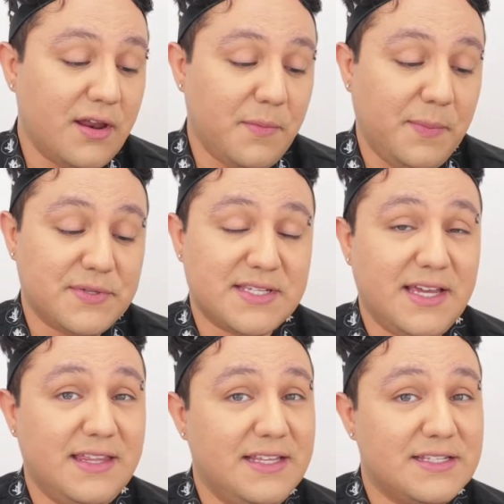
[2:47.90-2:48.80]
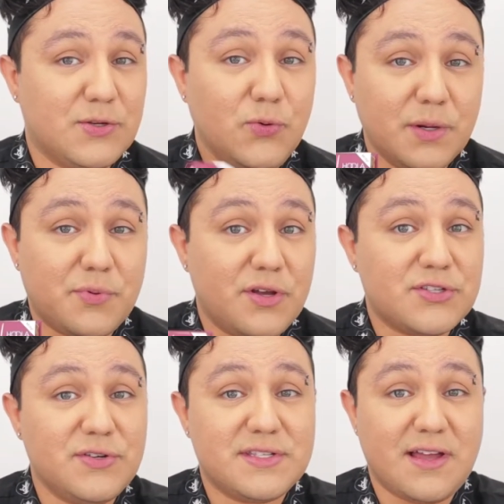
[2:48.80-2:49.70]
lot of people say this Hoola
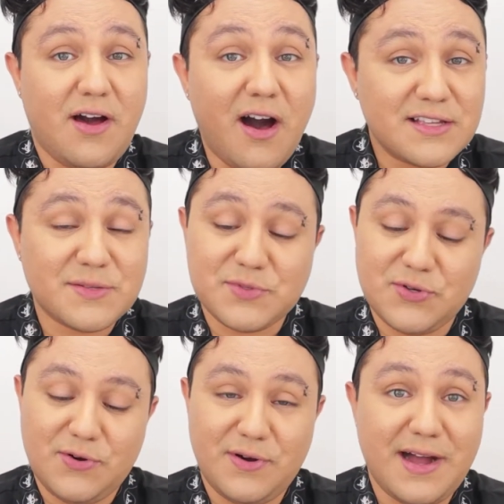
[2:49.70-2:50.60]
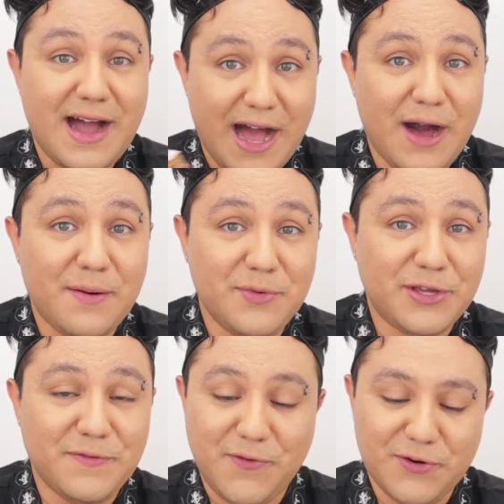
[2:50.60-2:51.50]
bronzer is awesome, so I'm
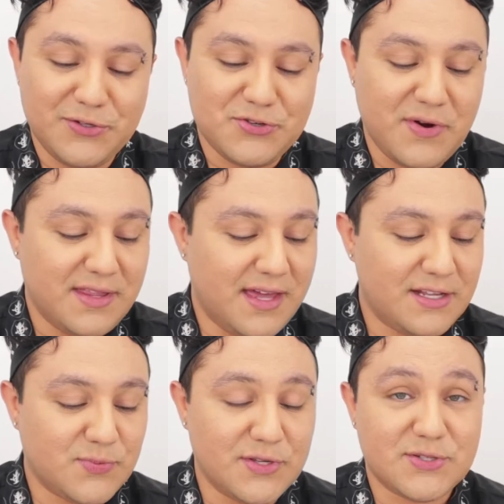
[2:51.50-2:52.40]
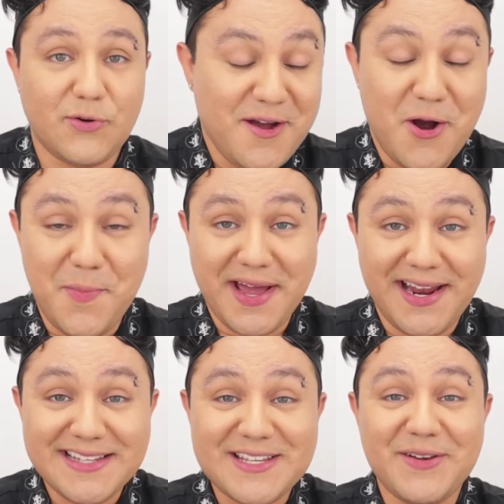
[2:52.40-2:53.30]
looking forward to trying that as well. So, oh my god,
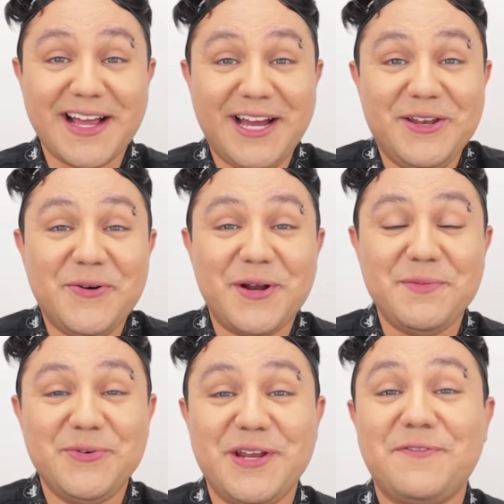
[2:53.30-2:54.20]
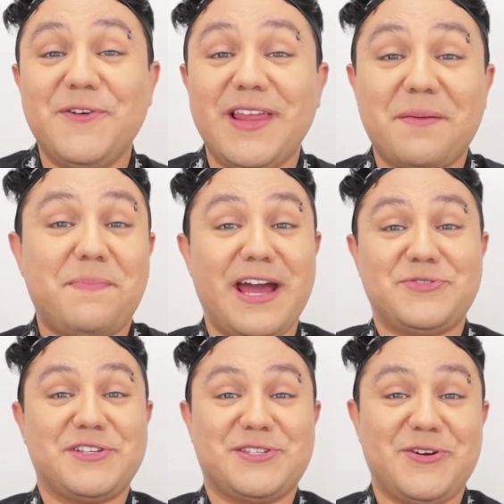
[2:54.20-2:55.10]
I sound like I know what I'm doing. I feel like
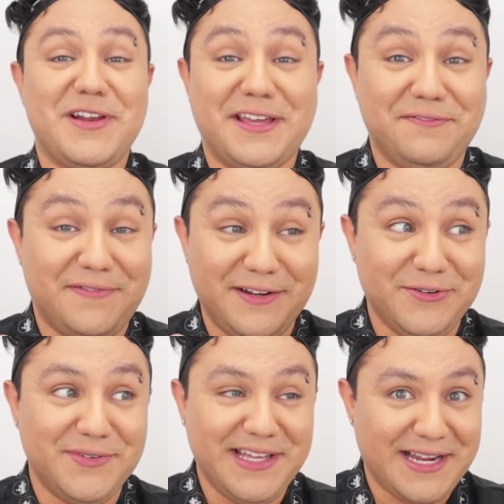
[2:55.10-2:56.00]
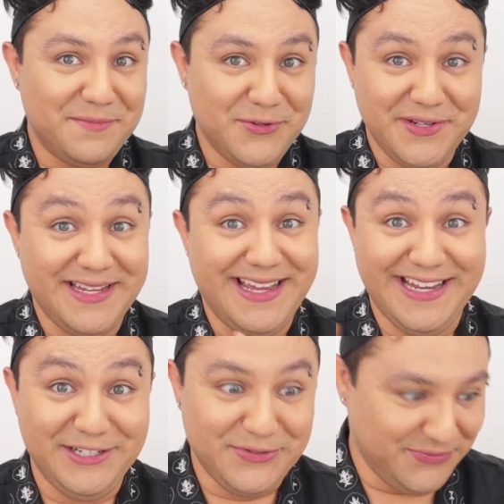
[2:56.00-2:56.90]
Patrick Star, like if I know what the heck I'm doing and
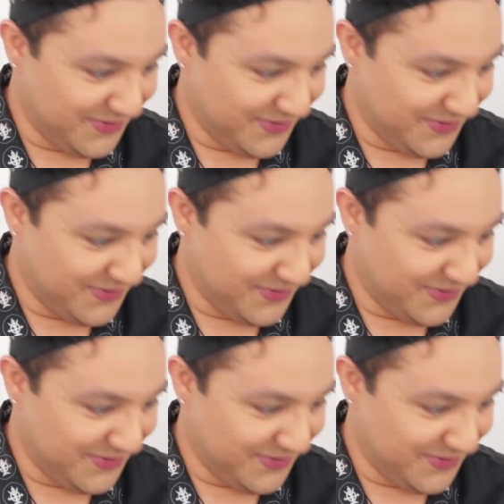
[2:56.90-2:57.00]
I don't.